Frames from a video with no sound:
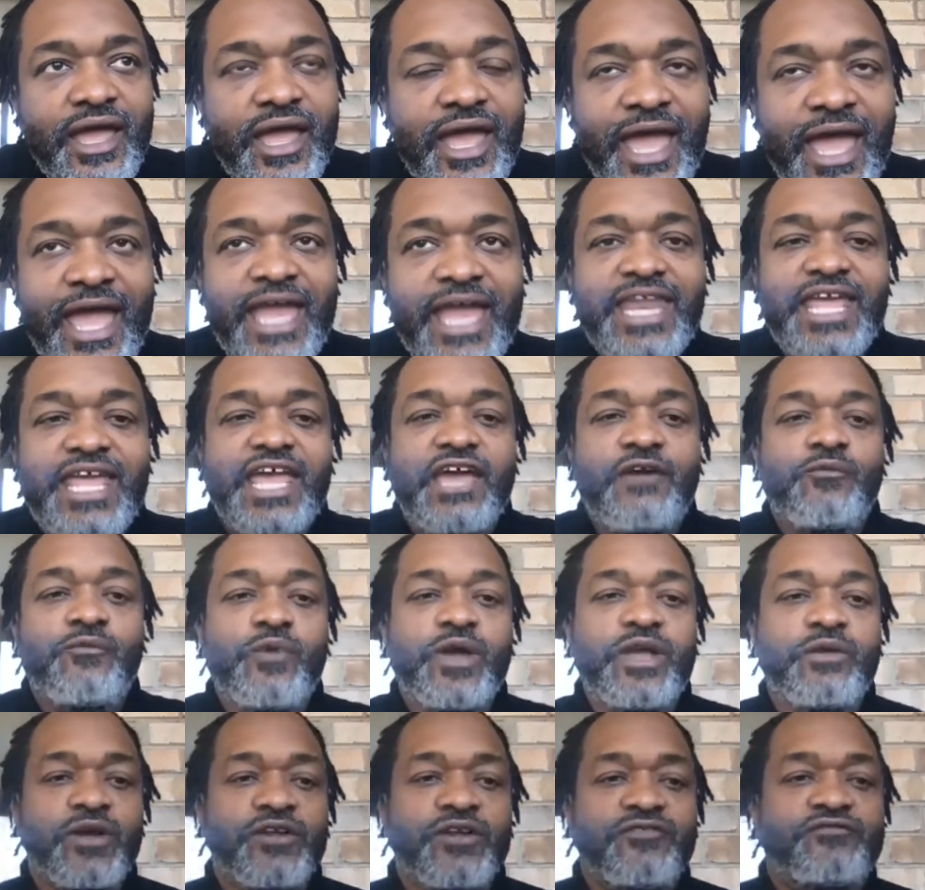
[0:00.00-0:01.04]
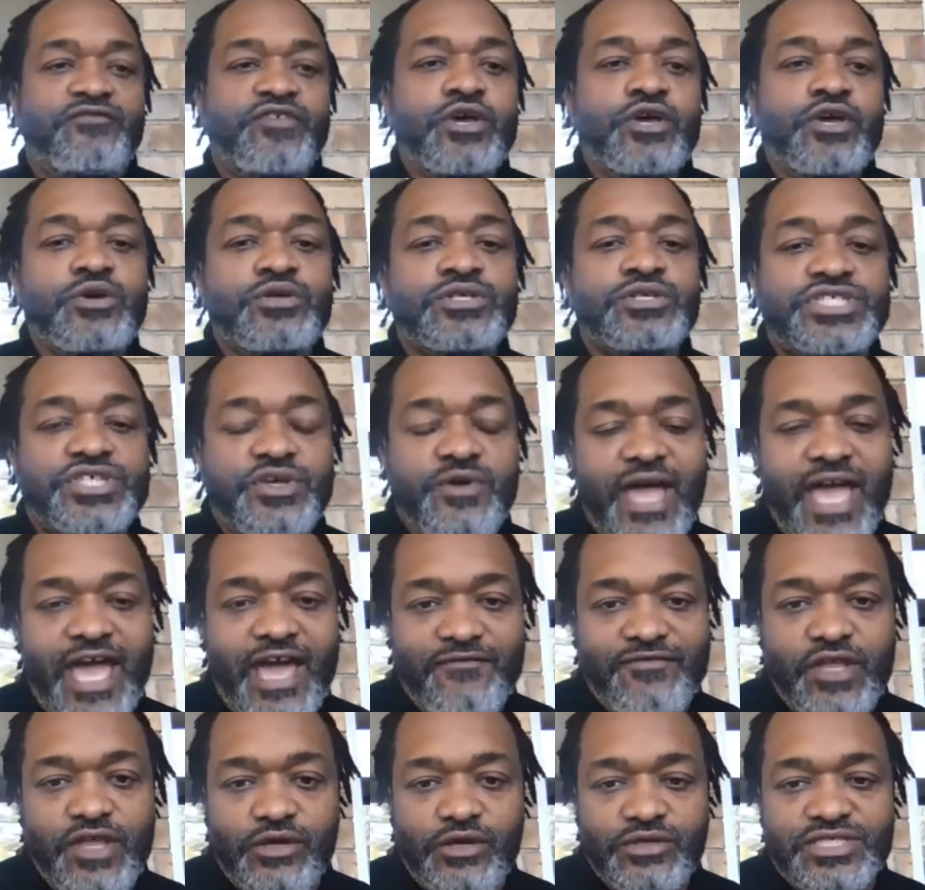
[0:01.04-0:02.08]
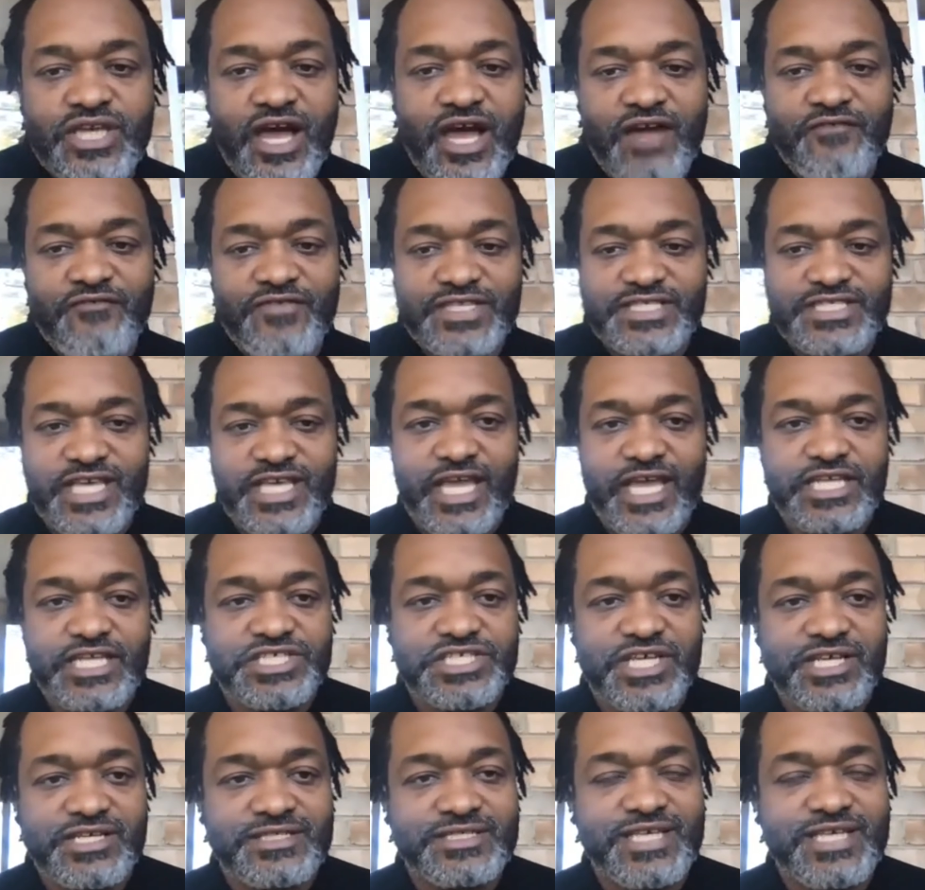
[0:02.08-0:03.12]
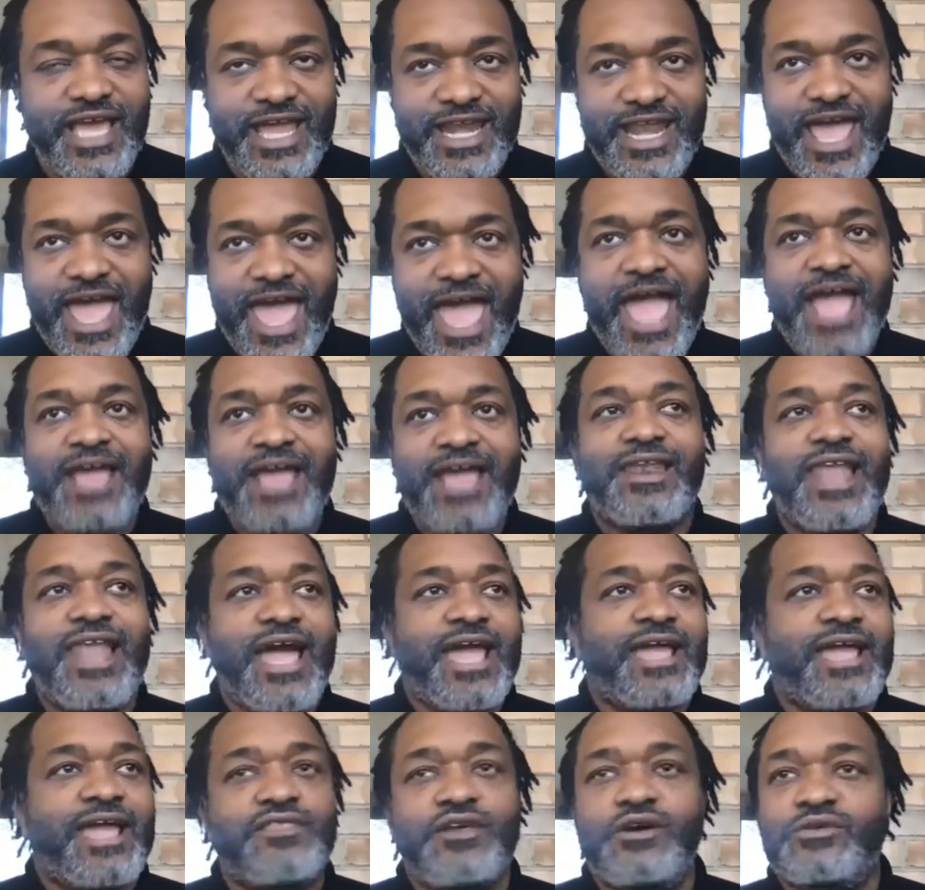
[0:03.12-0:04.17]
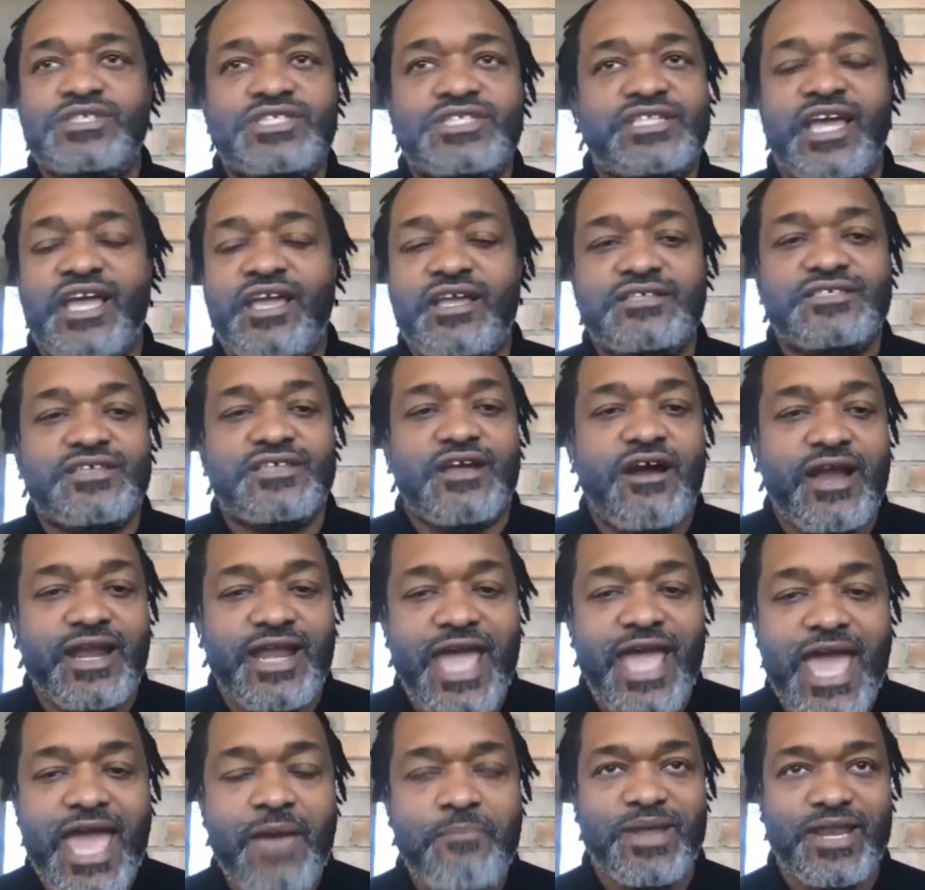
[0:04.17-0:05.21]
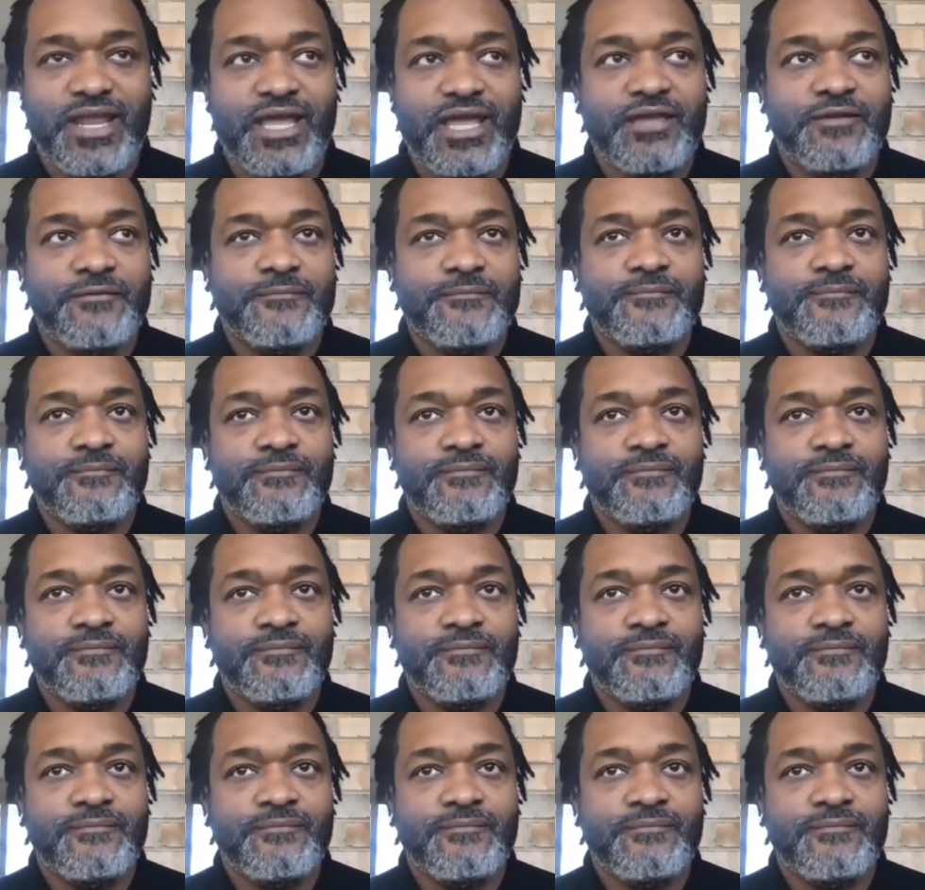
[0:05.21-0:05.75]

And if we refuse to have those conversations and act like those things aren't happening,